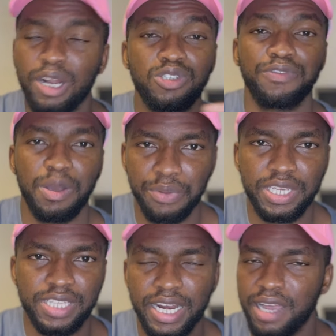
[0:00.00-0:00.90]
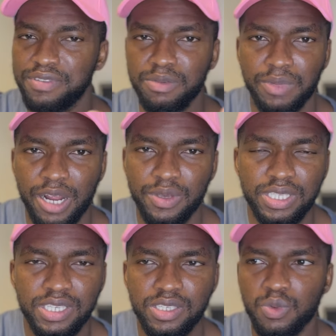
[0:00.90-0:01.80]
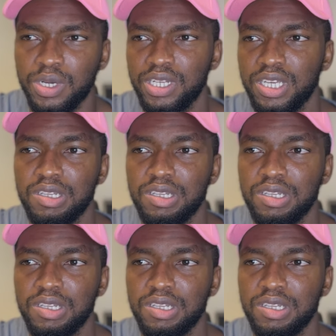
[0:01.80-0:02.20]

are a lot of companies that have similarities with,